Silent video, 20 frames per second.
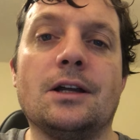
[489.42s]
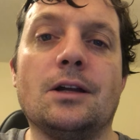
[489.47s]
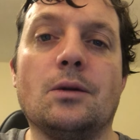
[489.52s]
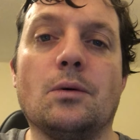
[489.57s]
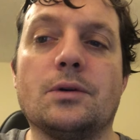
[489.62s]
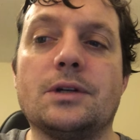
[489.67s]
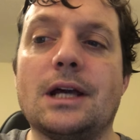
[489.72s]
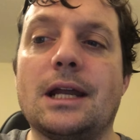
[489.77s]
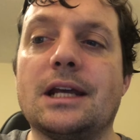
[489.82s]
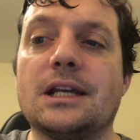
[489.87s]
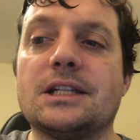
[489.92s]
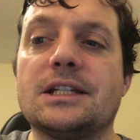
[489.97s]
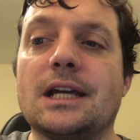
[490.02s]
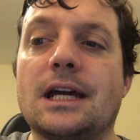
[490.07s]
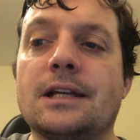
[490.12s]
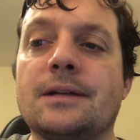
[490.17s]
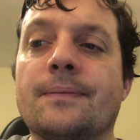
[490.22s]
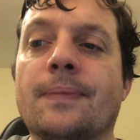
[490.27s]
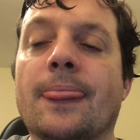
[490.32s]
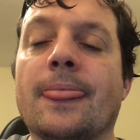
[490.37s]
Lord Denning
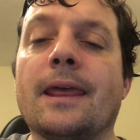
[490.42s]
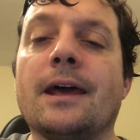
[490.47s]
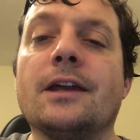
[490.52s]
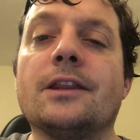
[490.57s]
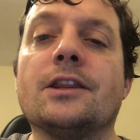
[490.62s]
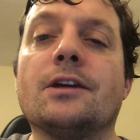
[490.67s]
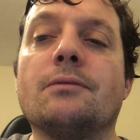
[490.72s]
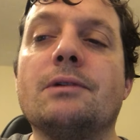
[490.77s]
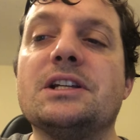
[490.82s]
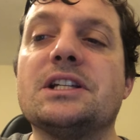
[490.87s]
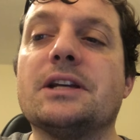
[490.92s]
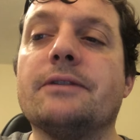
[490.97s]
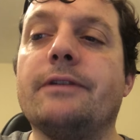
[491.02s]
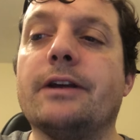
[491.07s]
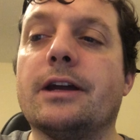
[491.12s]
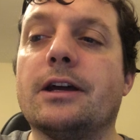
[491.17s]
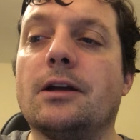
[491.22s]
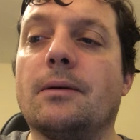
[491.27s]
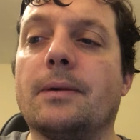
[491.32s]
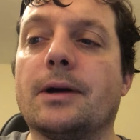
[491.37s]
said, "The risk of
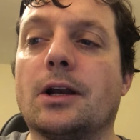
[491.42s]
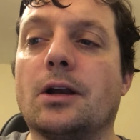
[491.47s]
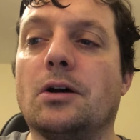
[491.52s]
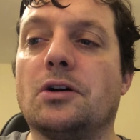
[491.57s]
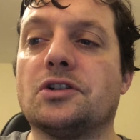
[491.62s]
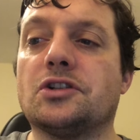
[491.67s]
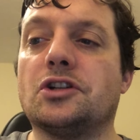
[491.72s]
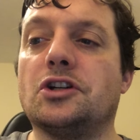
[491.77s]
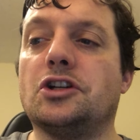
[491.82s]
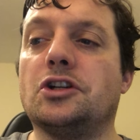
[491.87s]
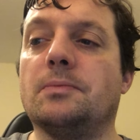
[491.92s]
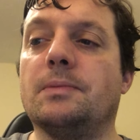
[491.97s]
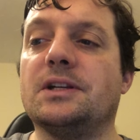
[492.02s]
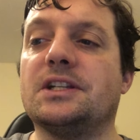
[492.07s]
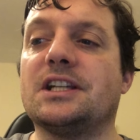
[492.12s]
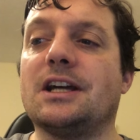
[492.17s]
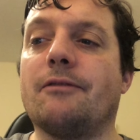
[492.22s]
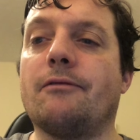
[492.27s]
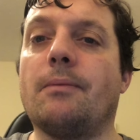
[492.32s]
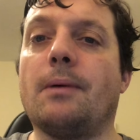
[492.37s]
economic loss should be
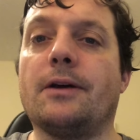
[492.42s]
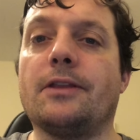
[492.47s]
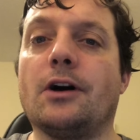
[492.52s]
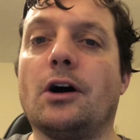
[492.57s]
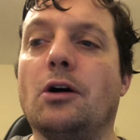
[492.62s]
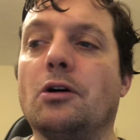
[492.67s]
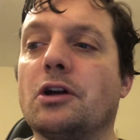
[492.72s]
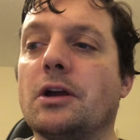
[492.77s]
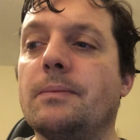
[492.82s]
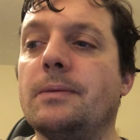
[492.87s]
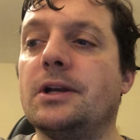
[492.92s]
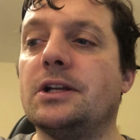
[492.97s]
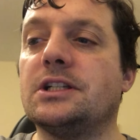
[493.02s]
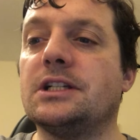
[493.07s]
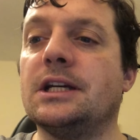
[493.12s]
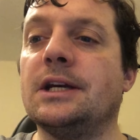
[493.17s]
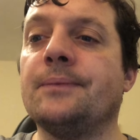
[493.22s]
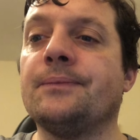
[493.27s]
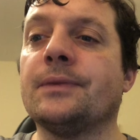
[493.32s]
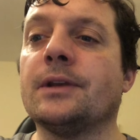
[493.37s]
suffered by the whole
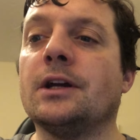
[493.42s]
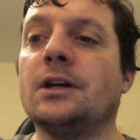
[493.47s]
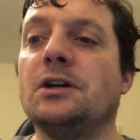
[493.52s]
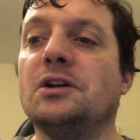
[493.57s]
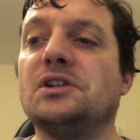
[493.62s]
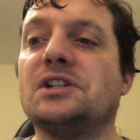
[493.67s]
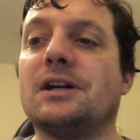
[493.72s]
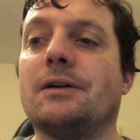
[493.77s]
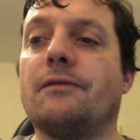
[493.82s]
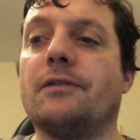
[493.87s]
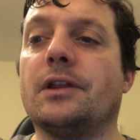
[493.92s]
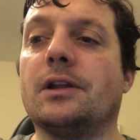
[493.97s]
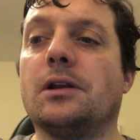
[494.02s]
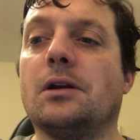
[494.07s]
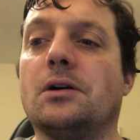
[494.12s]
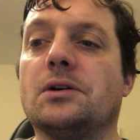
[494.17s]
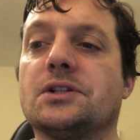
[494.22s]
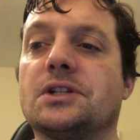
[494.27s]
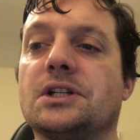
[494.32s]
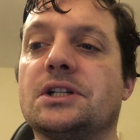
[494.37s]
community who suffer the
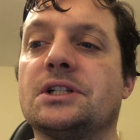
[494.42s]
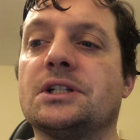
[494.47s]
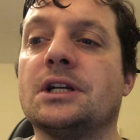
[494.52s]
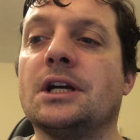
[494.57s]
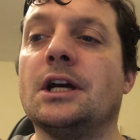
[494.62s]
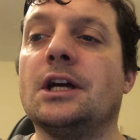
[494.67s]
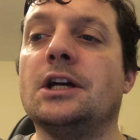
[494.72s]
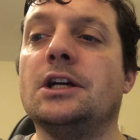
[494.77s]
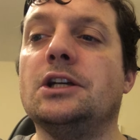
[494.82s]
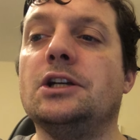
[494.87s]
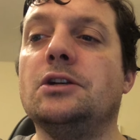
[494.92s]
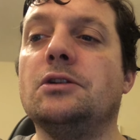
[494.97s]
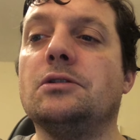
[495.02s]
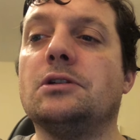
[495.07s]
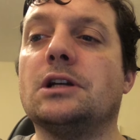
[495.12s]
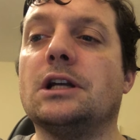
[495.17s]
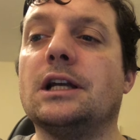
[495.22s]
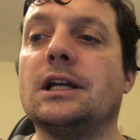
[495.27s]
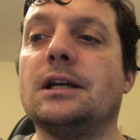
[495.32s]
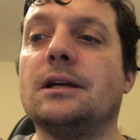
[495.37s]
losses,
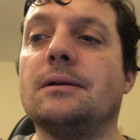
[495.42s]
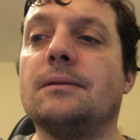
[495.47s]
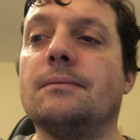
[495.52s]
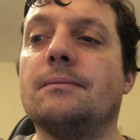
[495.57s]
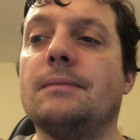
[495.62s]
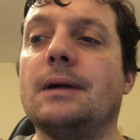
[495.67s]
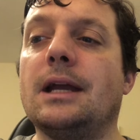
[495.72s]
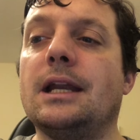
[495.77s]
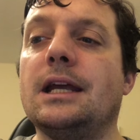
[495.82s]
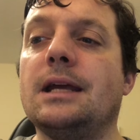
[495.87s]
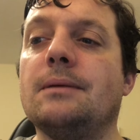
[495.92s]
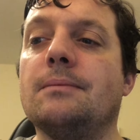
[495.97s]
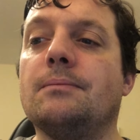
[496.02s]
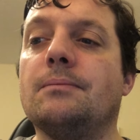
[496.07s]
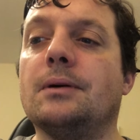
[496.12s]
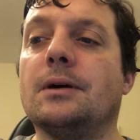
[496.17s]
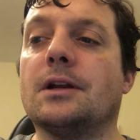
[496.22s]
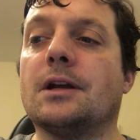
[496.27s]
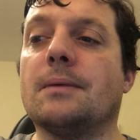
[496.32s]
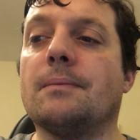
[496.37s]
usually many
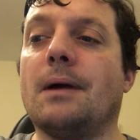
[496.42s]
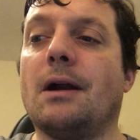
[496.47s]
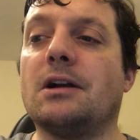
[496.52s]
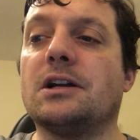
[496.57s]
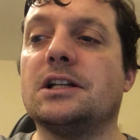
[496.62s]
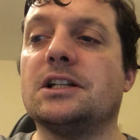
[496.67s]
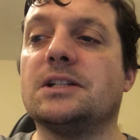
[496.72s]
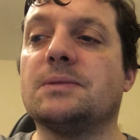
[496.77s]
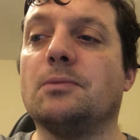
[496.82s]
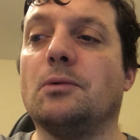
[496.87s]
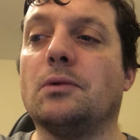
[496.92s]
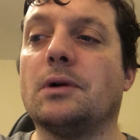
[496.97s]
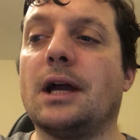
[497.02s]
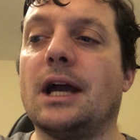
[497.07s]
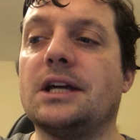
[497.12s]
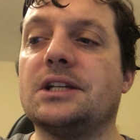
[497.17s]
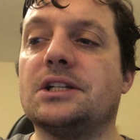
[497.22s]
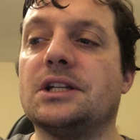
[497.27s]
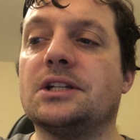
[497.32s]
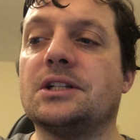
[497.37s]
but comparatively small
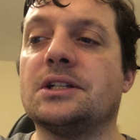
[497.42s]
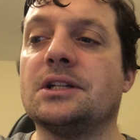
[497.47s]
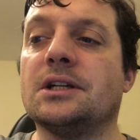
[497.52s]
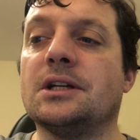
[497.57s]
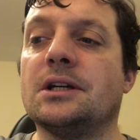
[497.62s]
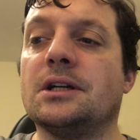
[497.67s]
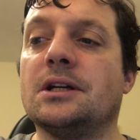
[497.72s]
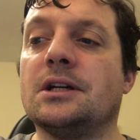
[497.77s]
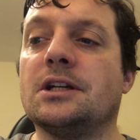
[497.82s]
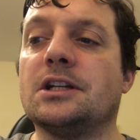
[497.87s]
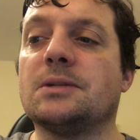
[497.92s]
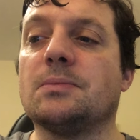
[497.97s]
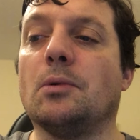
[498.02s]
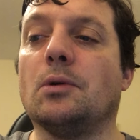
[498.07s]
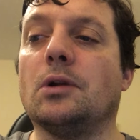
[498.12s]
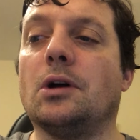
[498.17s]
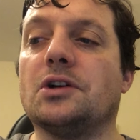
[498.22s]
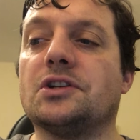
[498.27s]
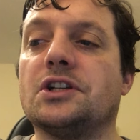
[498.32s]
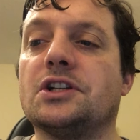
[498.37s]
cases,
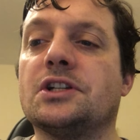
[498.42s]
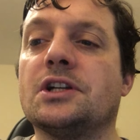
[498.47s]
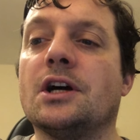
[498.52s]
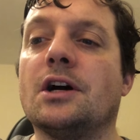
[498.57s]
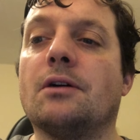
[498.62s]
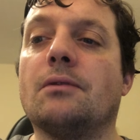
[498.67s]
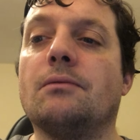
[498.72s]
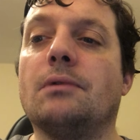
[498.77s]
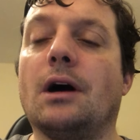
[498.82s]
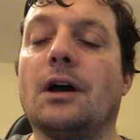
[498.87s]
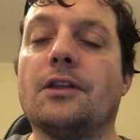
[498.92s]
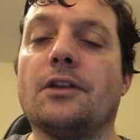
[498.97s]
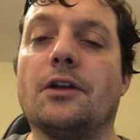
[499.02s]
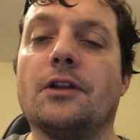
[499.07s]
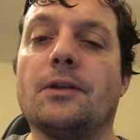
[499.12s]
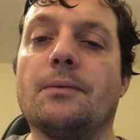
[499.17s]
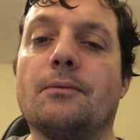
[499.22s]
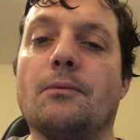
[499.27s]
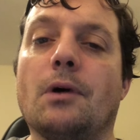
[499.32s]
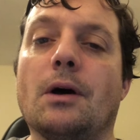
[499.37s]
small losses, rather than
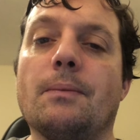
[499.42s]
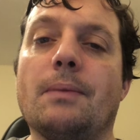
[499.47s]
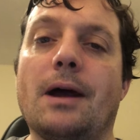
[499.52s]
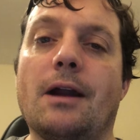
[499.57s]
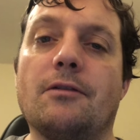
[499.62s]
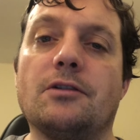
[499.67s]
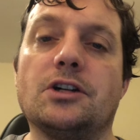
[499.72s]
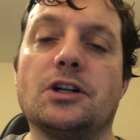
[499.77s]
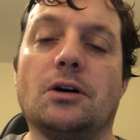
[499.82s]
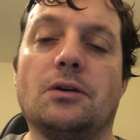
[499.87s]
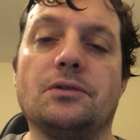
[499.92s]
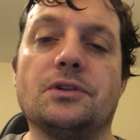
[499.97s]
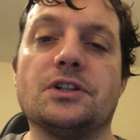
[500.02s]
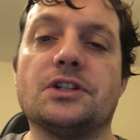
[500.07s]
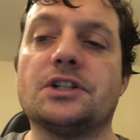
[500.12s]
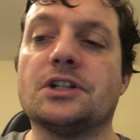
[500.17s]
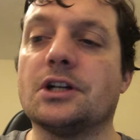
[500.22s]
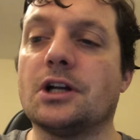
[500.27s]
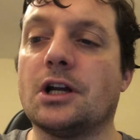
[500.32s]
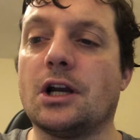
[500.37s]
on the one pair of
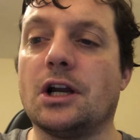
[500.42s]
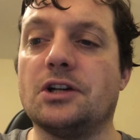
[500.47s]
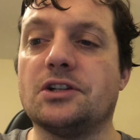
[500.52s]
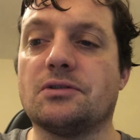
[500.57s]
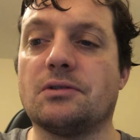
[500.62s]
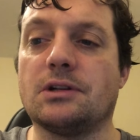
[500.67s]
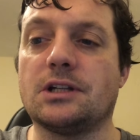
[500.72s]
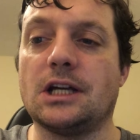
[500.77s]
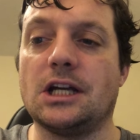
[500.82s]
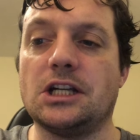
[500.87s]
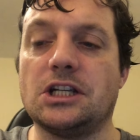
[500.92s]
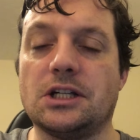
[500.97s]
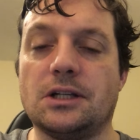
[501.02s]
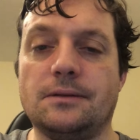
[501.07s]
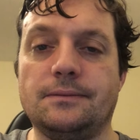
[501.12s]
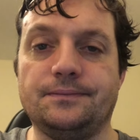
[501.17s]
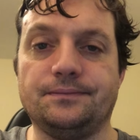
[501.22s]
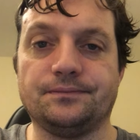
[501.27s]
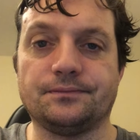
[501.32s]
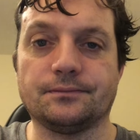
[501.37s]
shoulders." Close quotation.